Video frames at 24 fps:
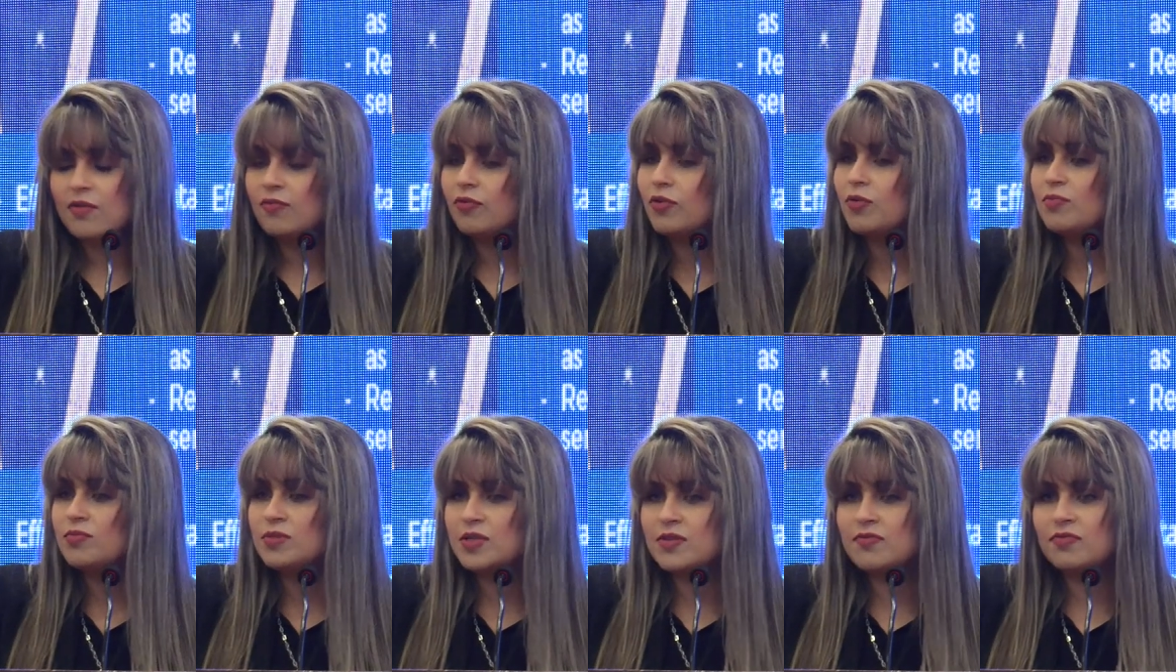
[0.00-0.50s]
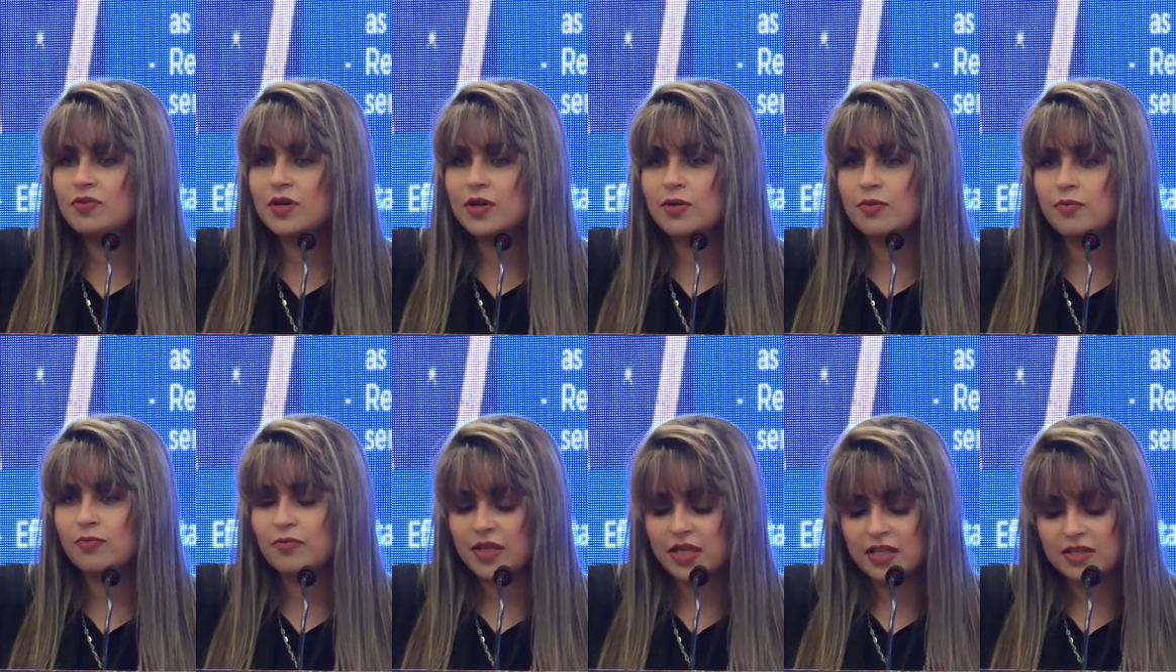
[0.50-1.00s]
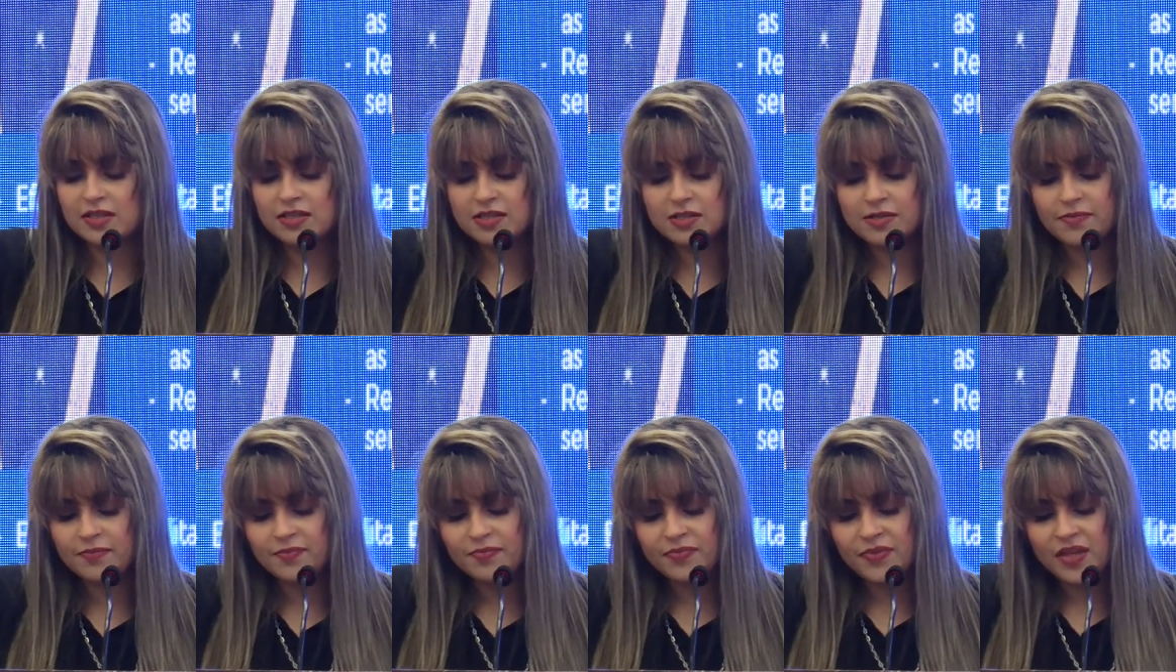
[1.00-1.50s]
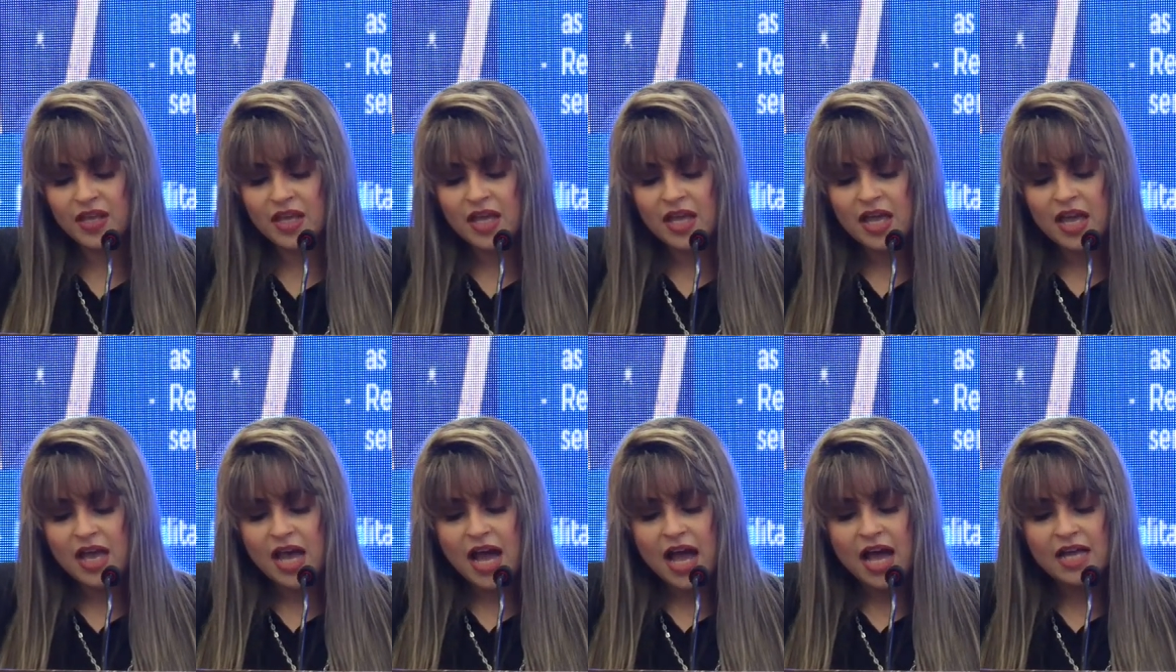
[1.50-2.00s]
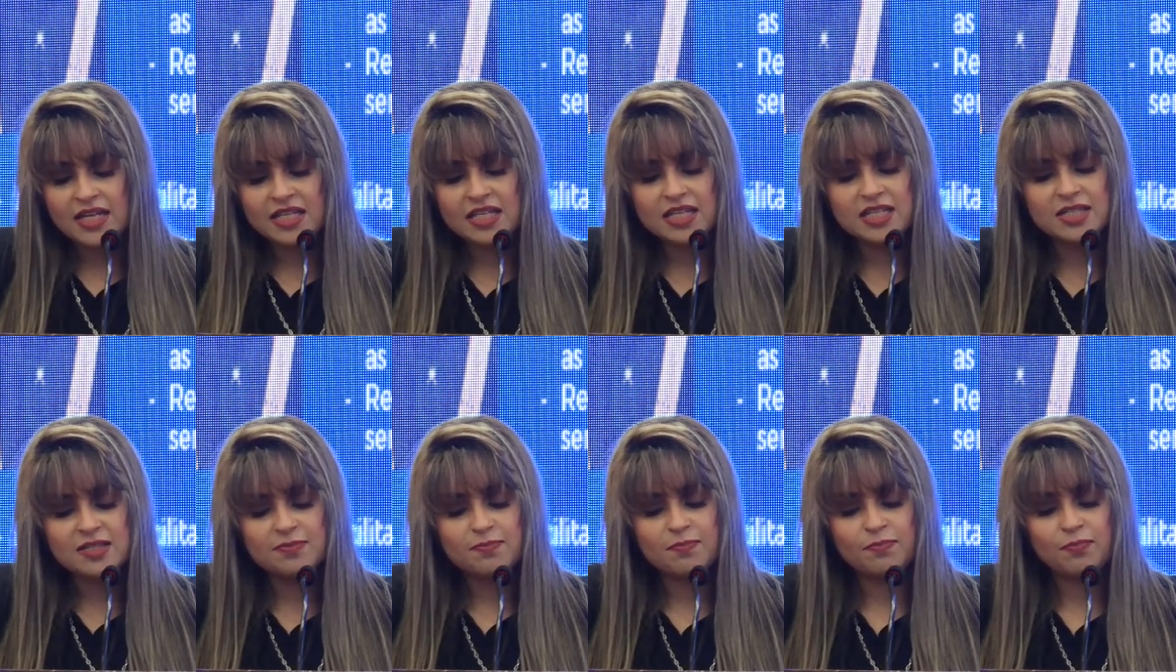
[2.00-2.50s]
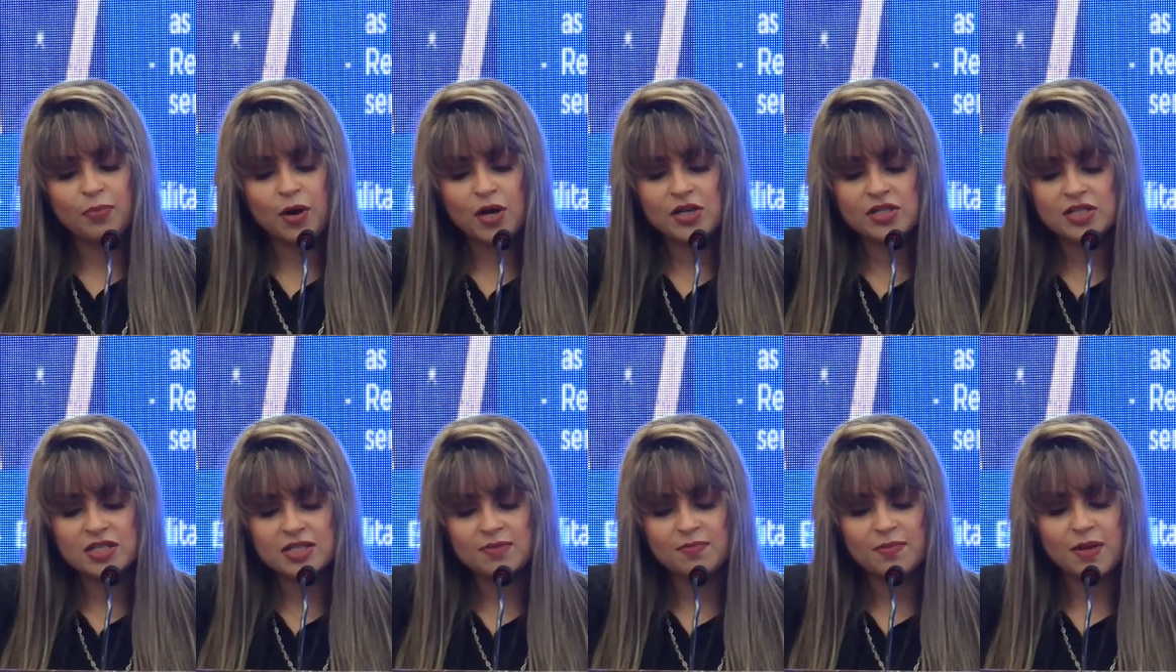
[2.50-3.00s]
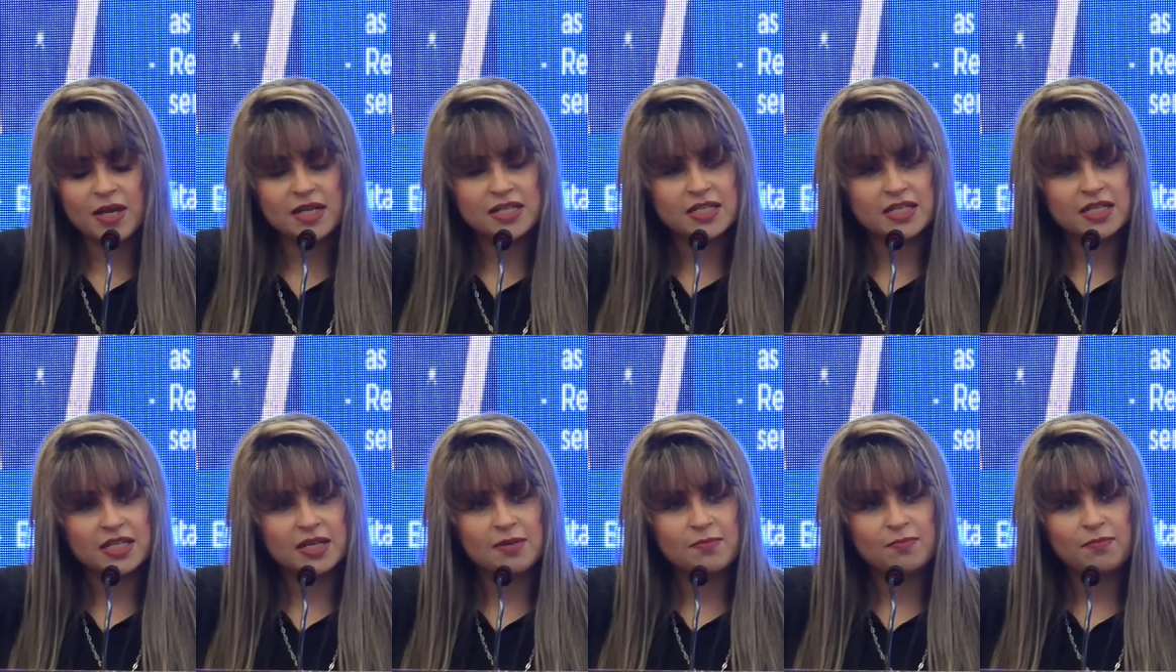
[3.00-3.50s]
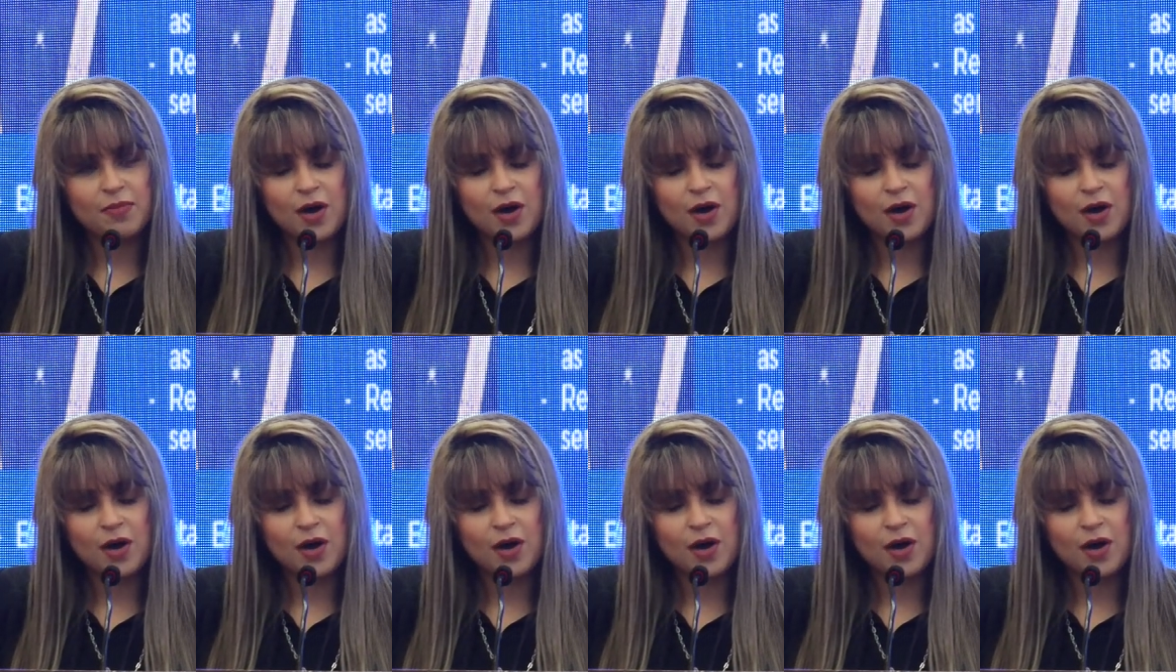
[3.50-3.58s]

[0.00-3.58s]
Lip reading: from different fields. And he's participated in